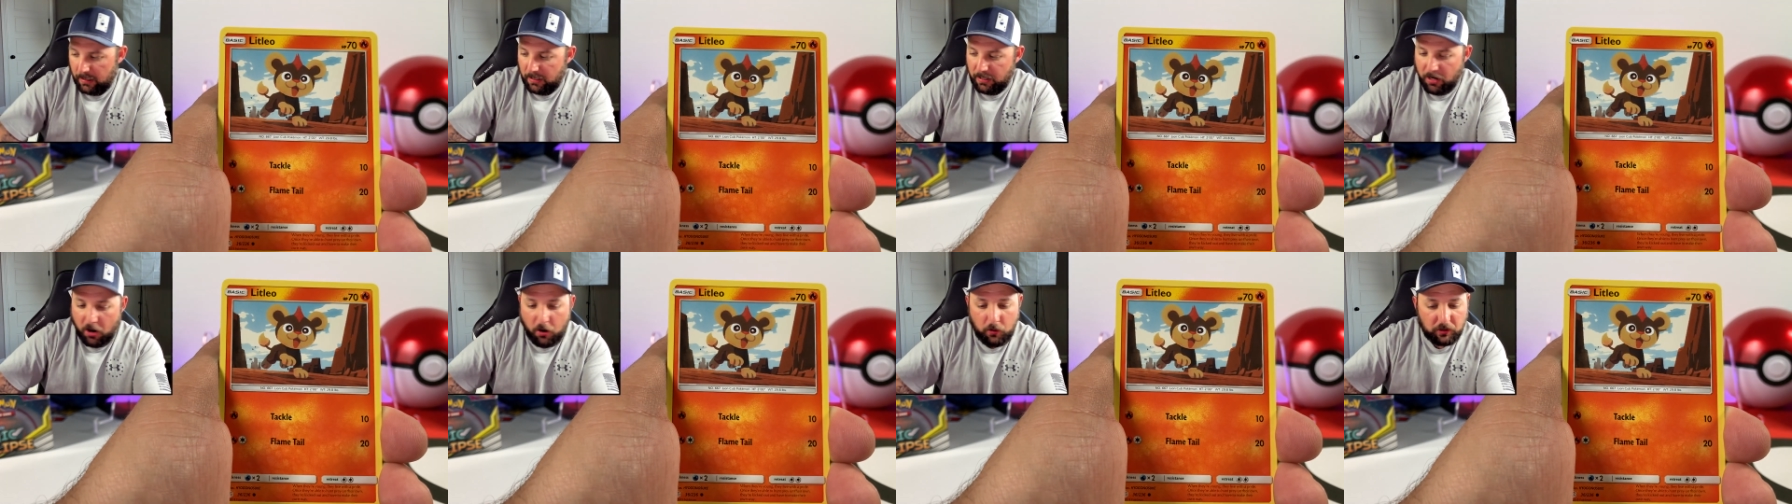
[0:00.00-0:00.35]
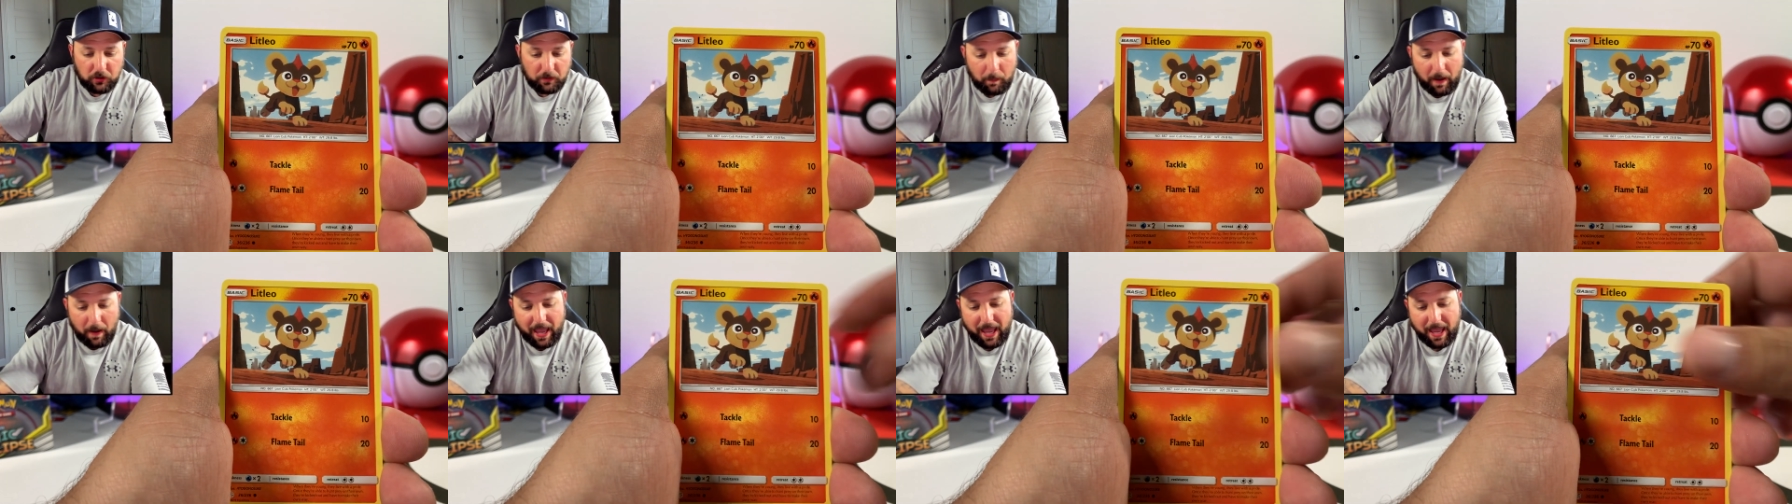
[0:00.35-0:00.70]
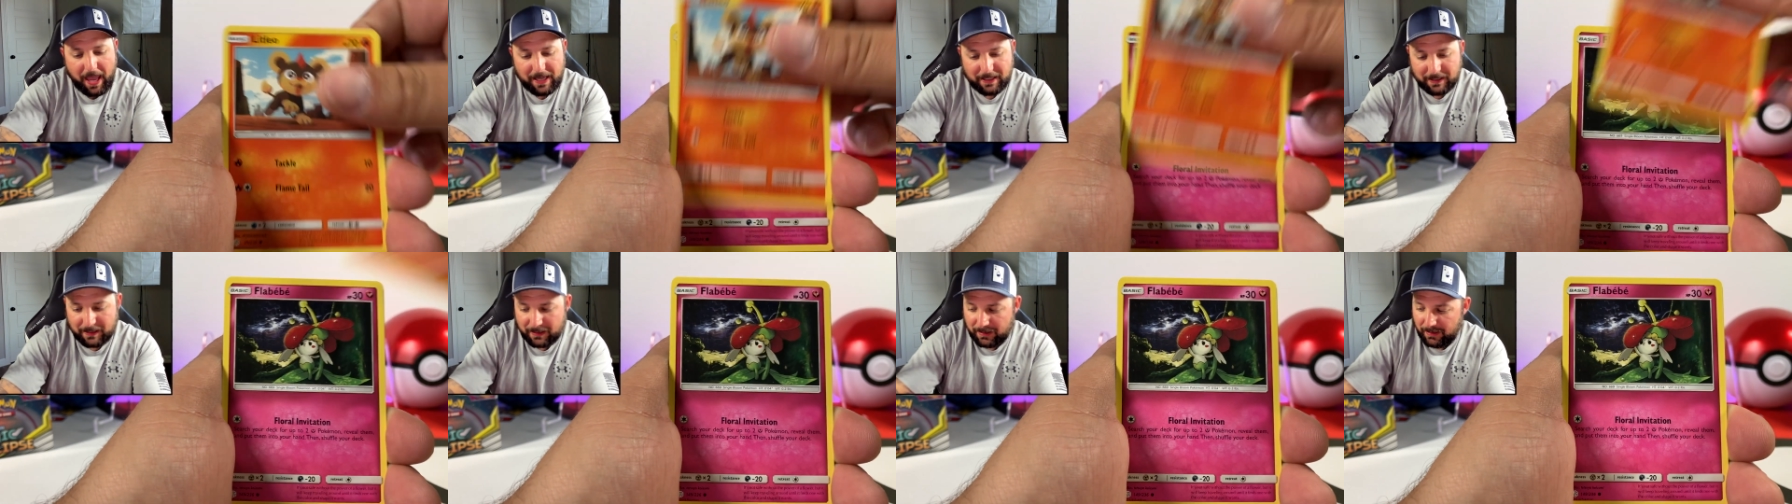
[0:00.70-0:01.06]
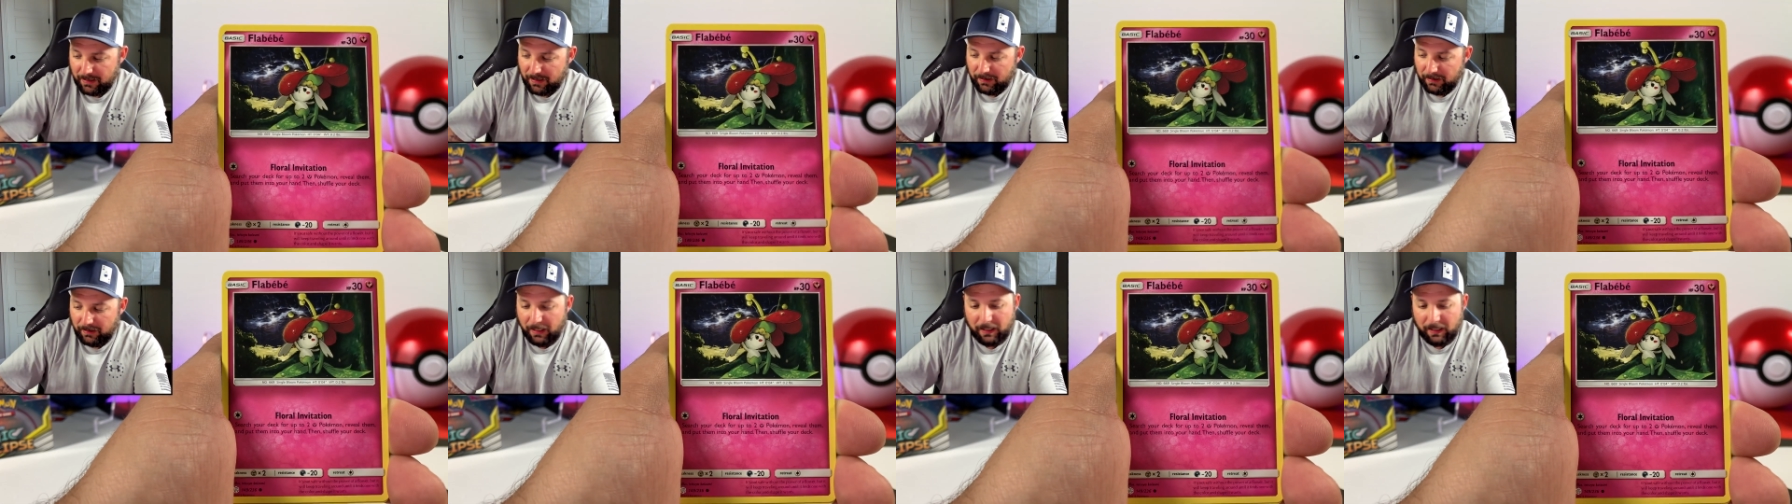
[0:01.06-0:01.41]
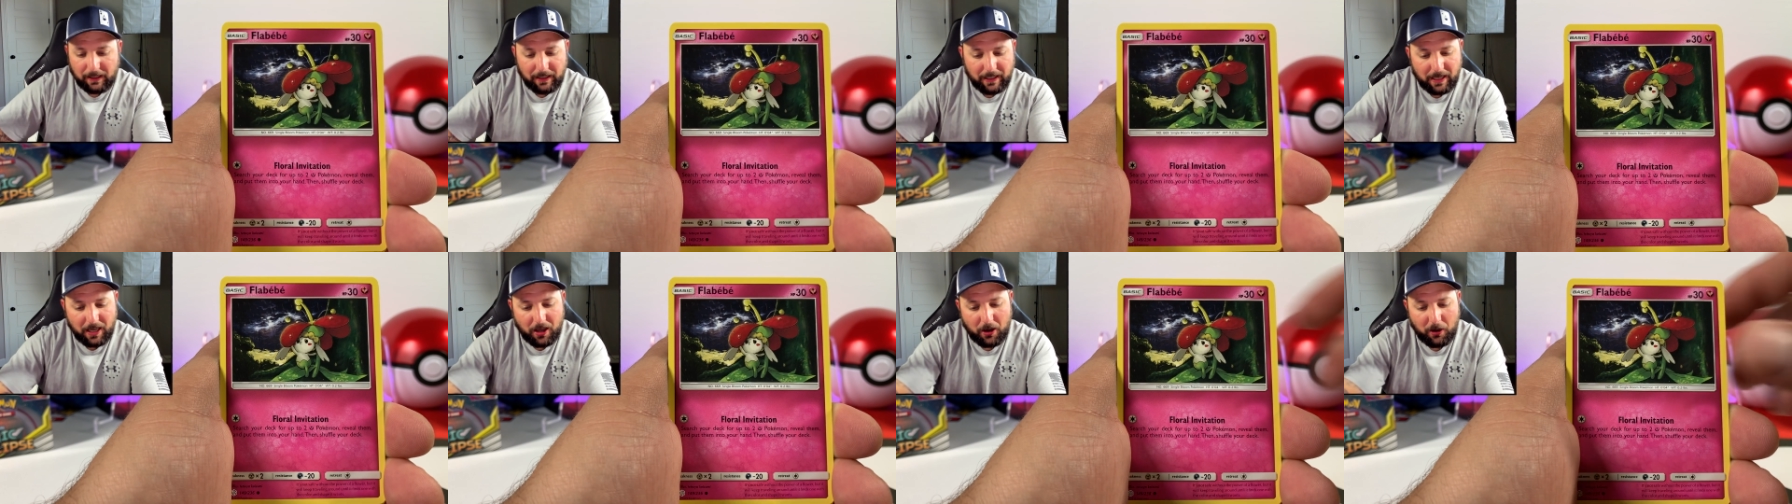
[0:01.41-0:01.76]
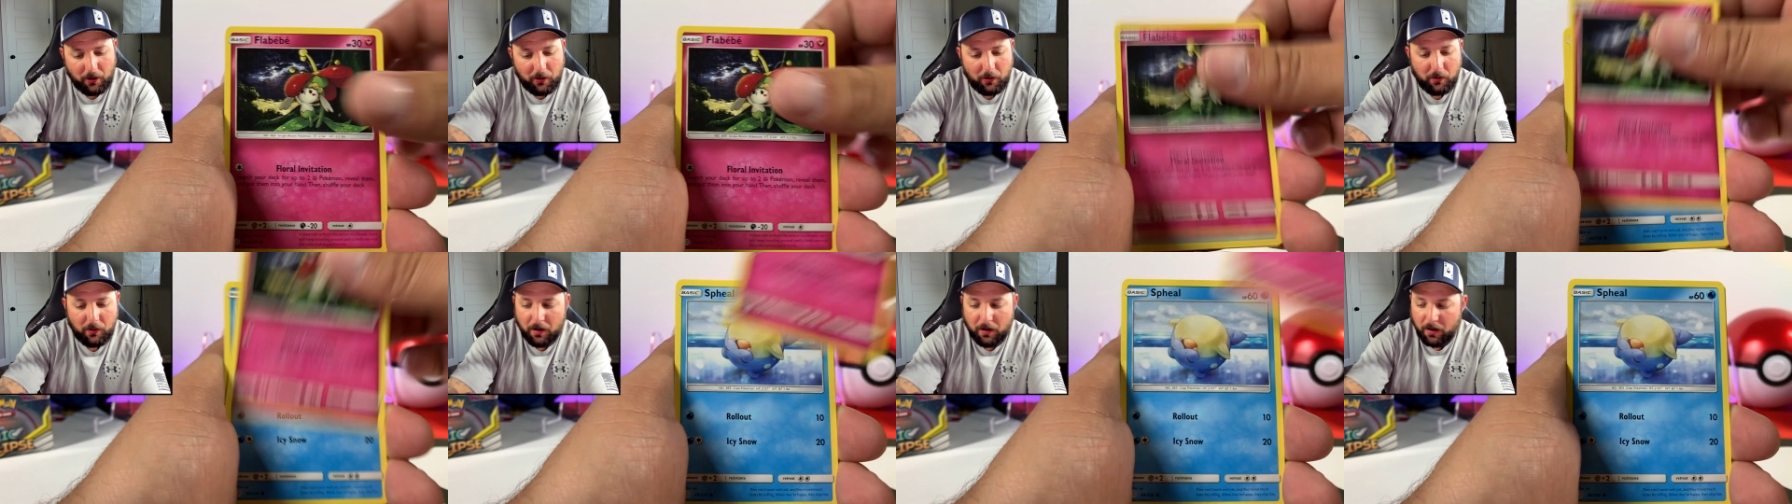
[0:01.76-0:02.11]
Nose Pass,
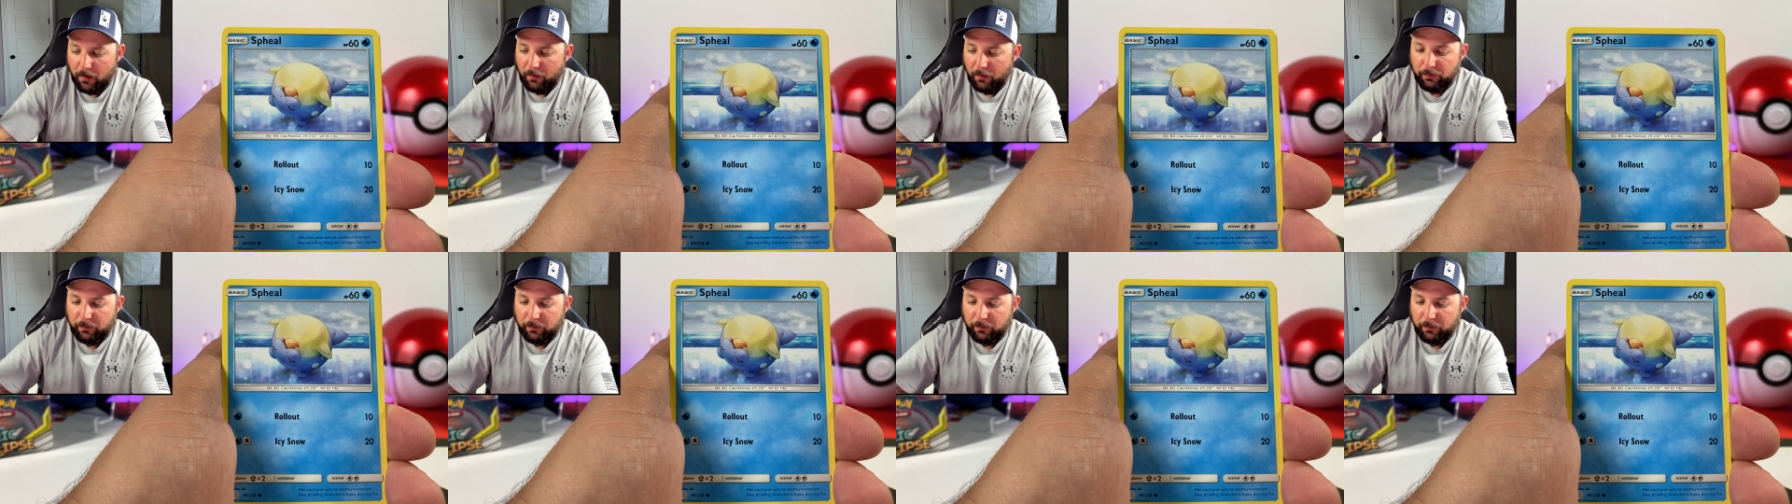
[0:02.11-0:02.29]
Litleo,